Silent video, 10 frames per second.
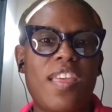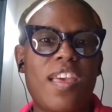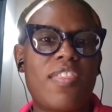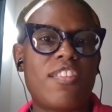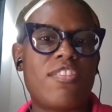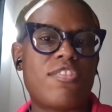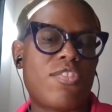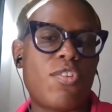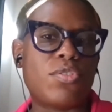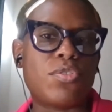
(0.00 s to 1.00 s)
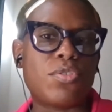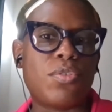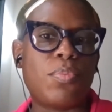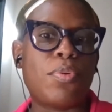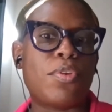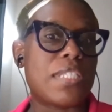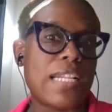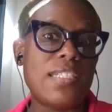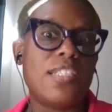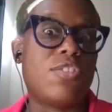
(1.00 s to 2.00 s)
There's also
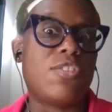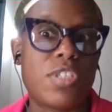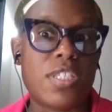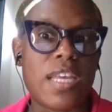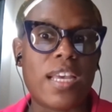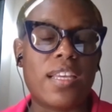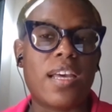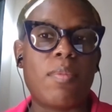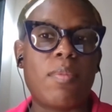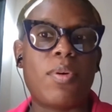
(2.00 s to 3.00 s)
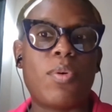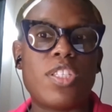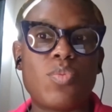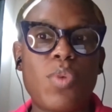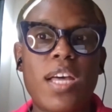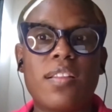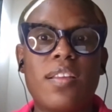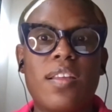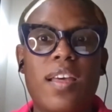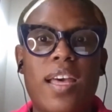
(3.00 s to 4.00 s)
personality disorders that can come about as well.